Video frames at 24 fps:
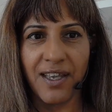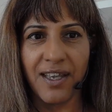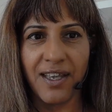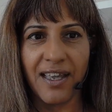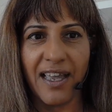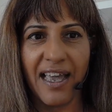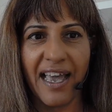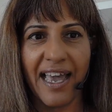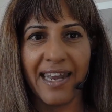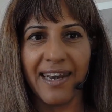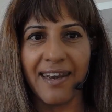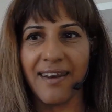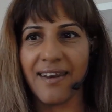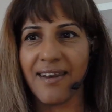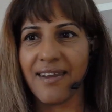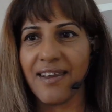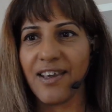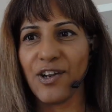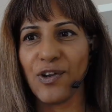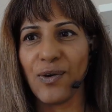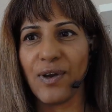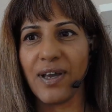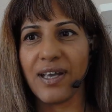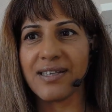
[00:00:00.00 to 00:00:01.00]
And,
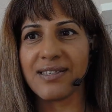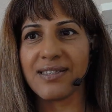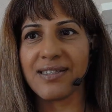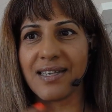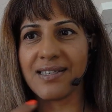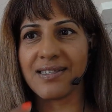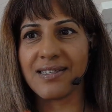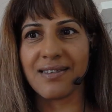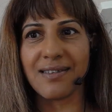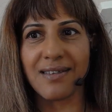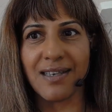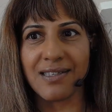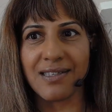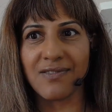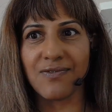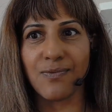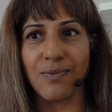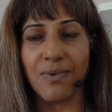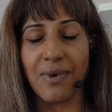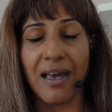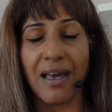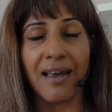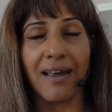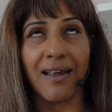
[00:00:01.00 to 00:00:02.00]
it's
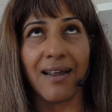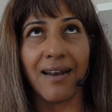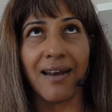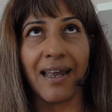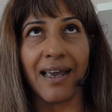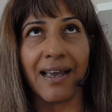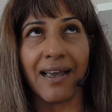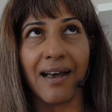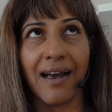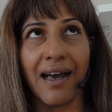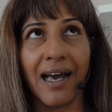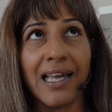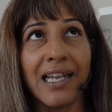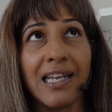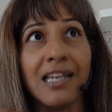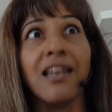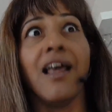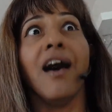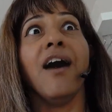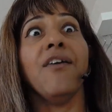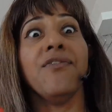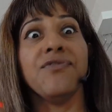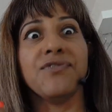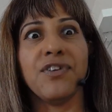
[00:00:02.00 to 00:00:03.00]
like, I
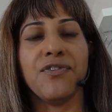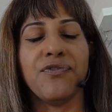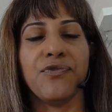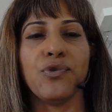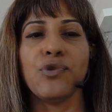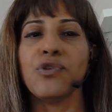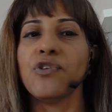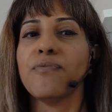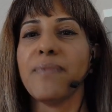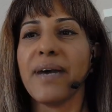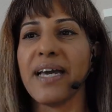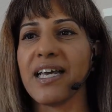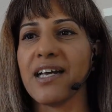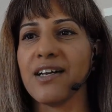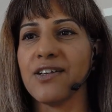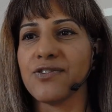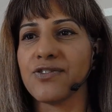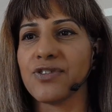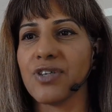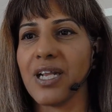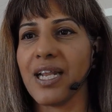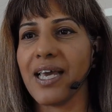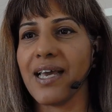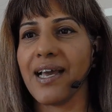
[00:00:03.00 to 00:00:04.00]
love the food of my
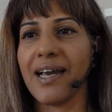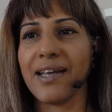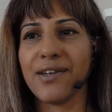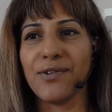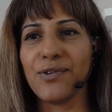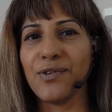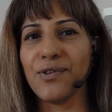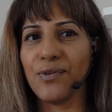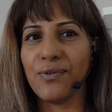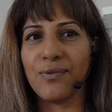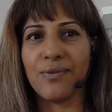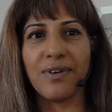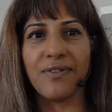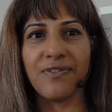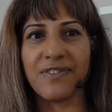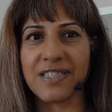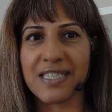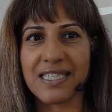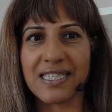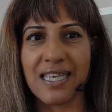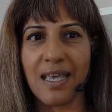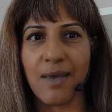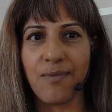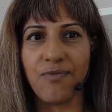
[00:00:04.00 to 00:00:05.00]
culture. Like, I don't know if it's
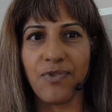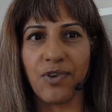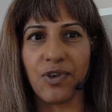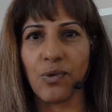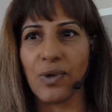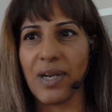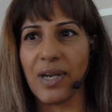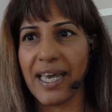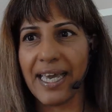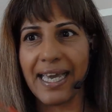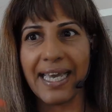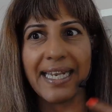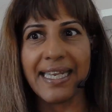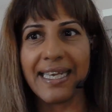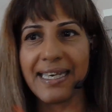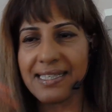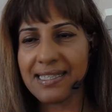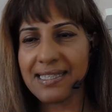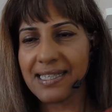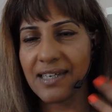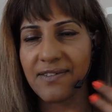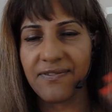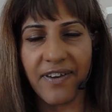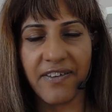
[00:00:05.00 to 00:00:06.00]
the same for you. Like,
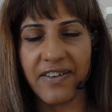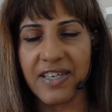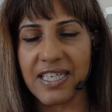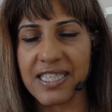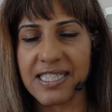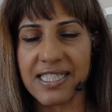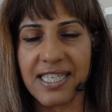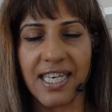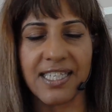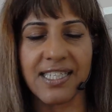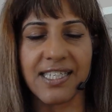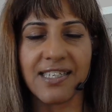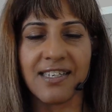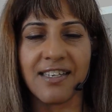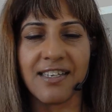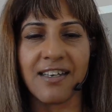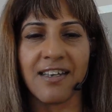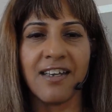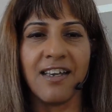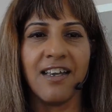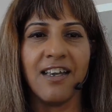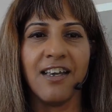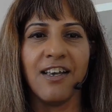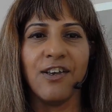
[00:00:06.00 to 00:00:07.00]
Indians get very excited.
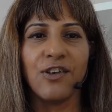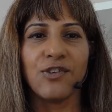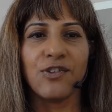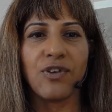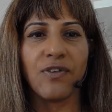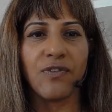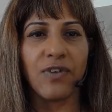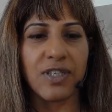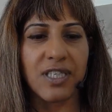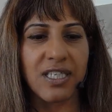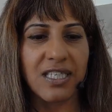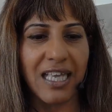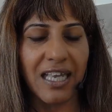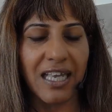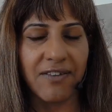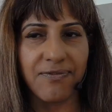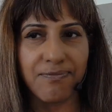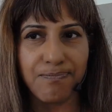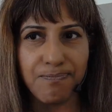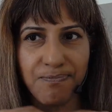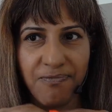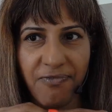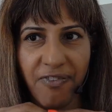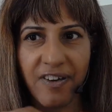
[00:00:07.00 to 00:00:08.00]
So I've got this like
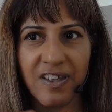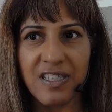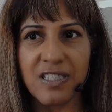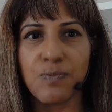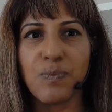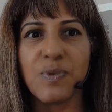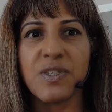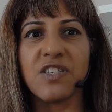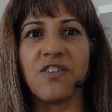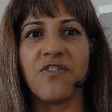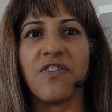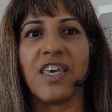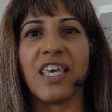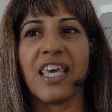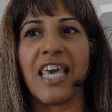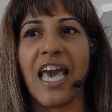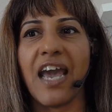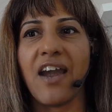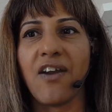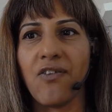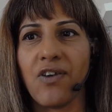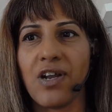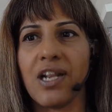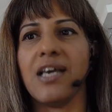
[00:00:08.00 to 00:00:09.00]
very specific
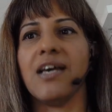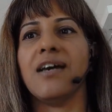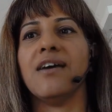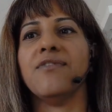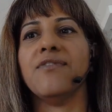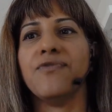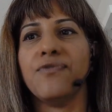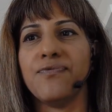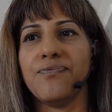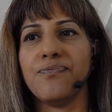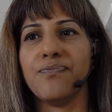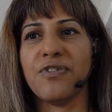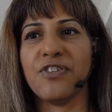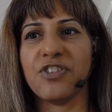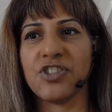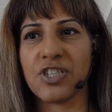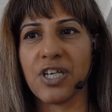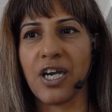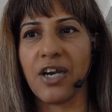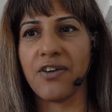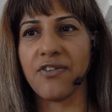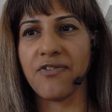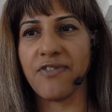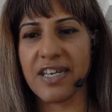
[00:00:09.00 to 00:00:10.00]
Kerala fish
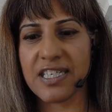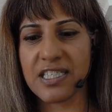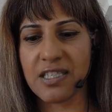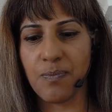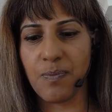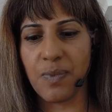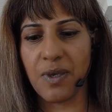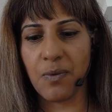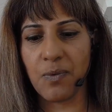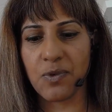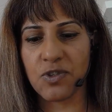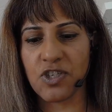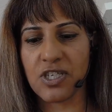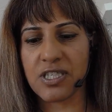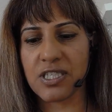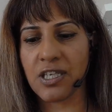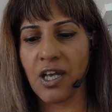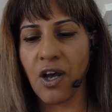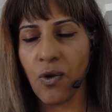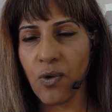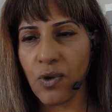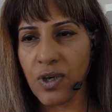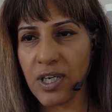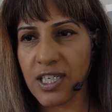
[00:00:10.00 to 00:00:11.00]
curry recipe, which has
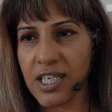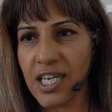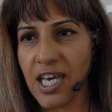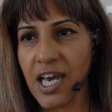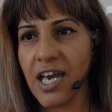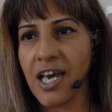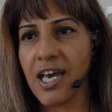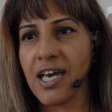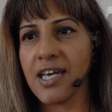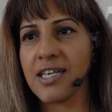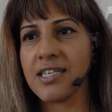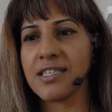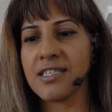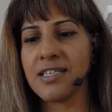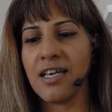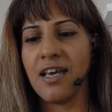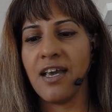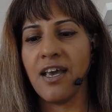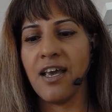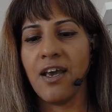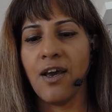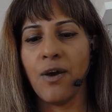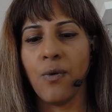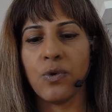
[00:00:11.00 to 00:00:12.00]
coconut,
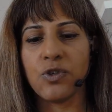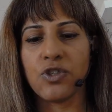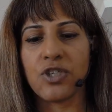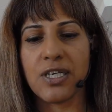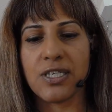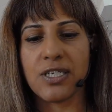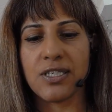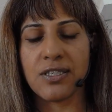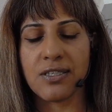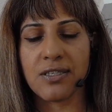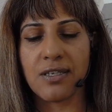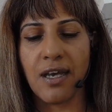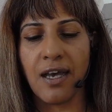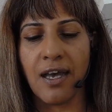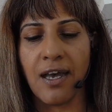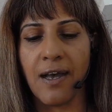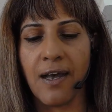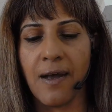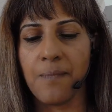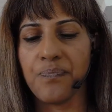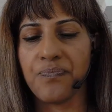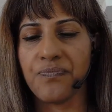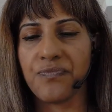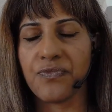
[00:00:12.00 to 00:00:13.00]
which has
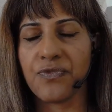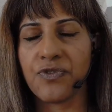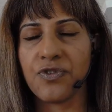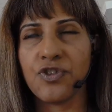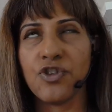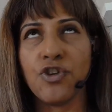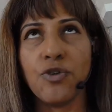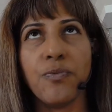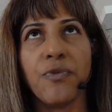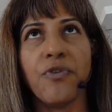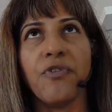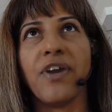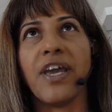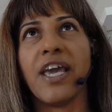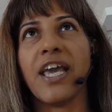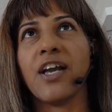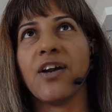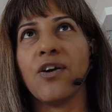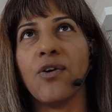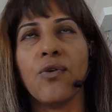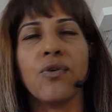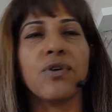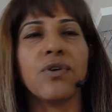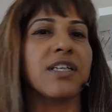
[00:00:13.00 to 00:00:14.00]
turmeric,
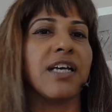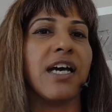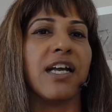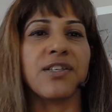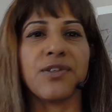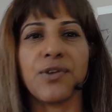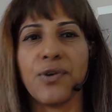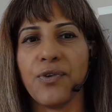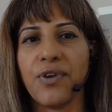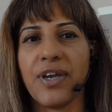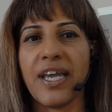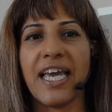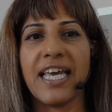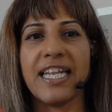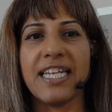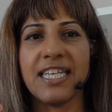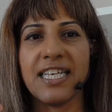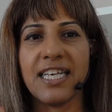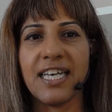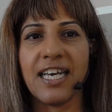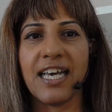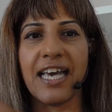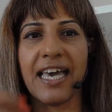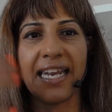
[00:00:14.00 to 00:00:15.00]
coconut,
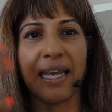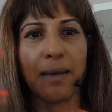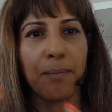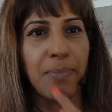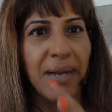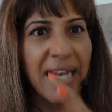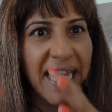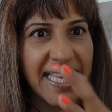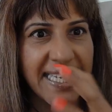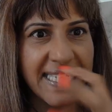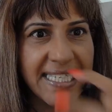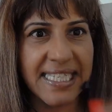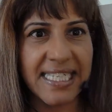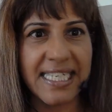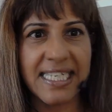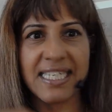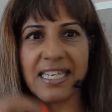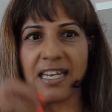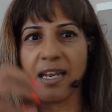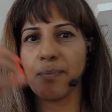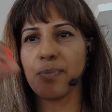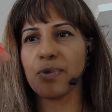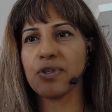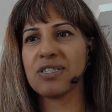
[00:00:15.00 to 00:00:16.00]
coriander, and I blend it
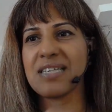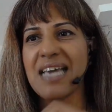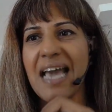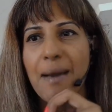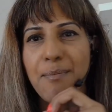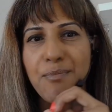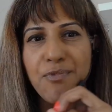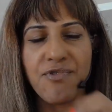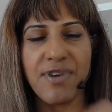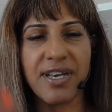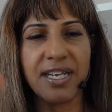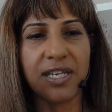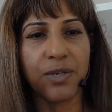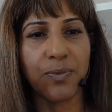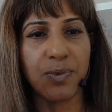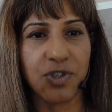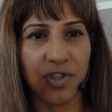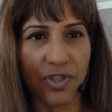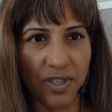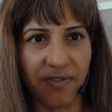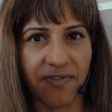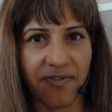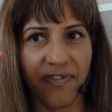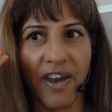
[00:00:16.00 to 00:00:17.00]
and I put tamarind, which
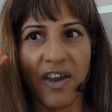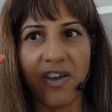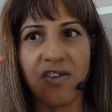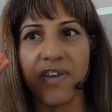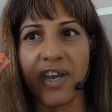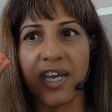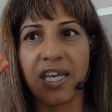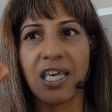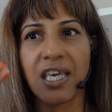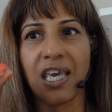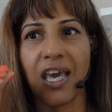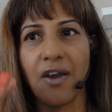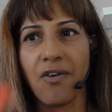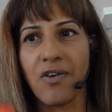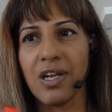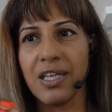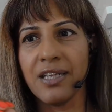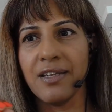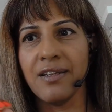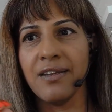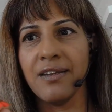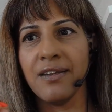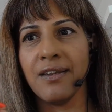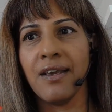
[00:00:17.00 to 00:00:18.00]
is a very, very
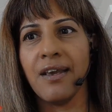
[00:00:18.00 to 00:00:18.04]
Kerala